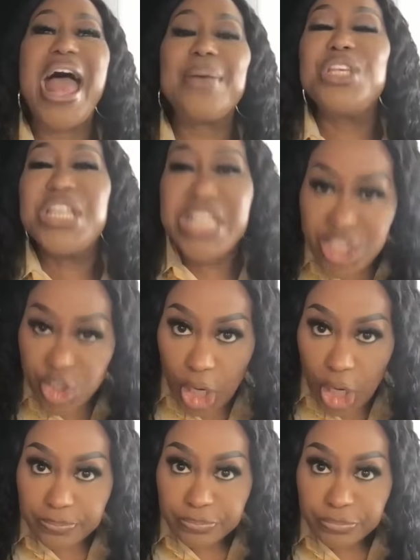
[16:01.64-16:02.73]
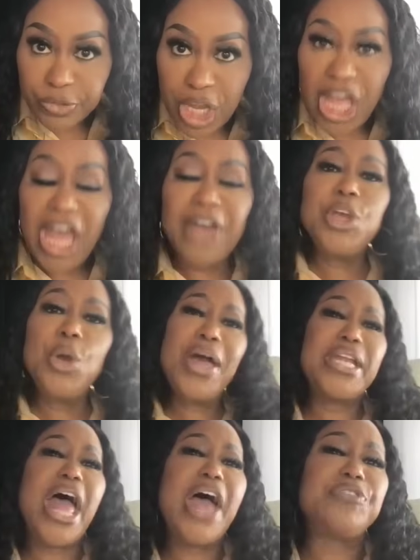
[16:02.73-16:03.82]
amnesia. Have you
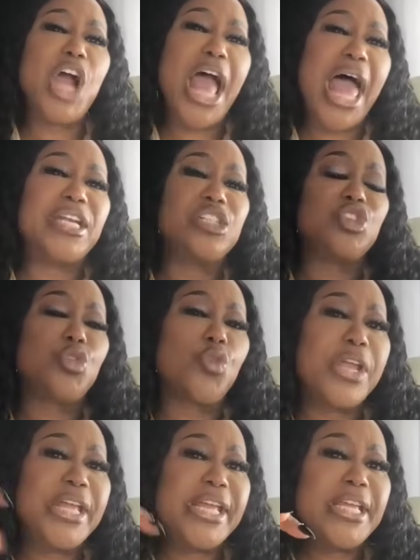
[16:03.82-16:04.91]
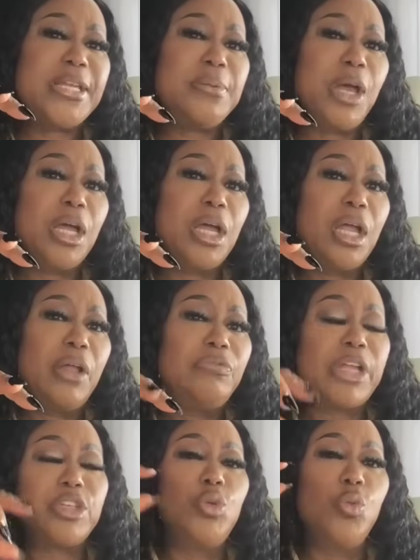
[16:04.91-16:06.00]
ever had a dream
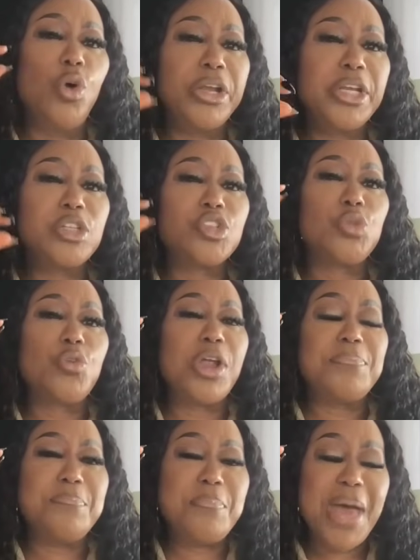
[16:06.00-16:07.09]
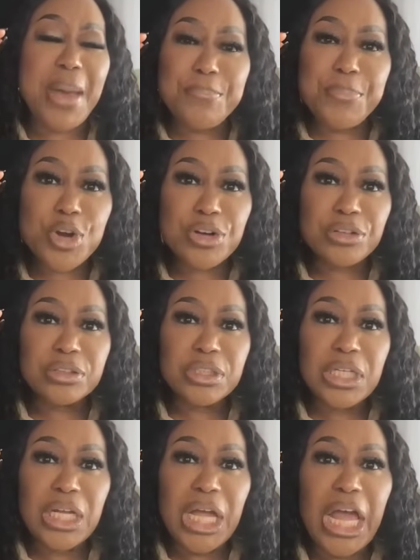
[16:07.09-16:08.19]
that you wanted to remember,
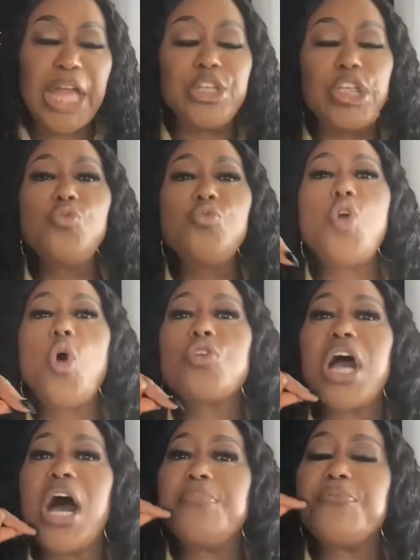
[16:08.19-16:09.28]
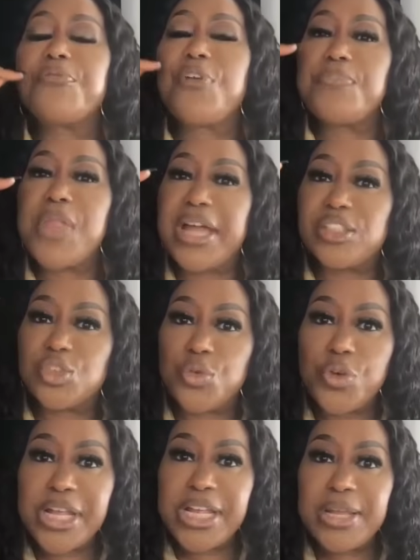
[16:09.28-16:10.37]
and you woke up from that
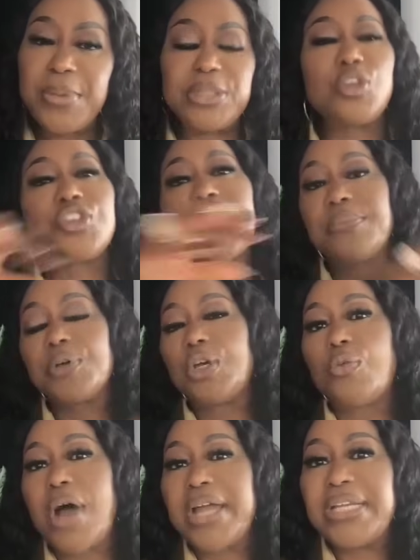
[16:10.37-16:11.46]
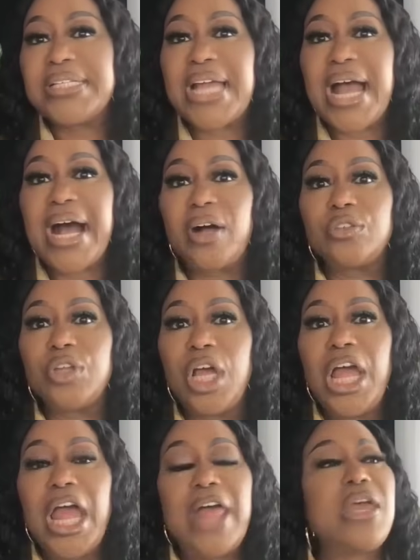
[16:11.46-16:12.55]
dream and you said, I'm going to write it down.
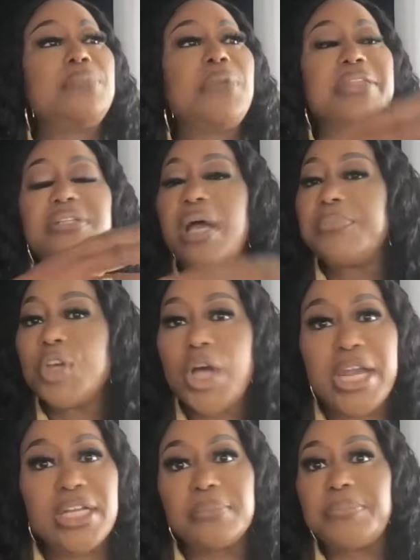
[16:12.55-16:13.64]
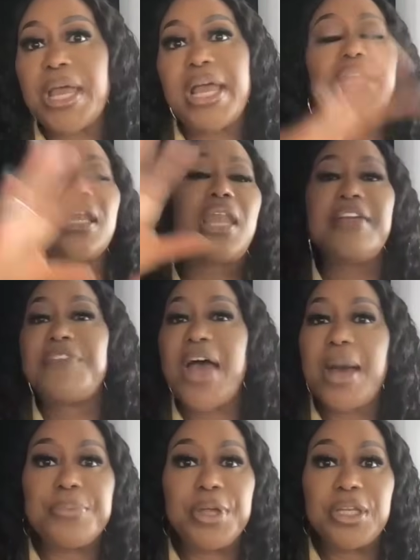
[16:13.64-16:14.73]
And then by the time you got out of bed, life
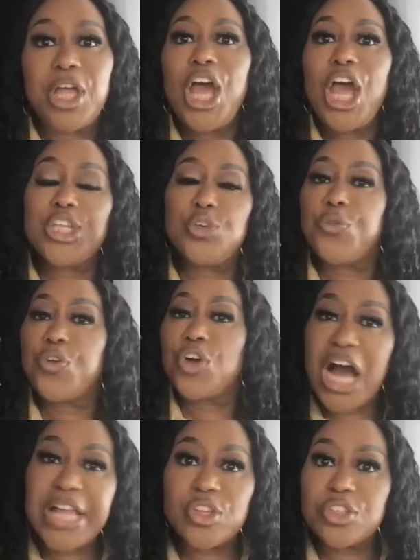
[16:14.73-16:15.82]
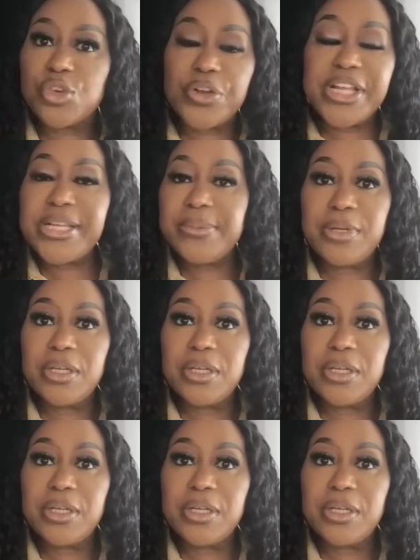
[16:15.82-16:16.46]
happened and you forgot the dream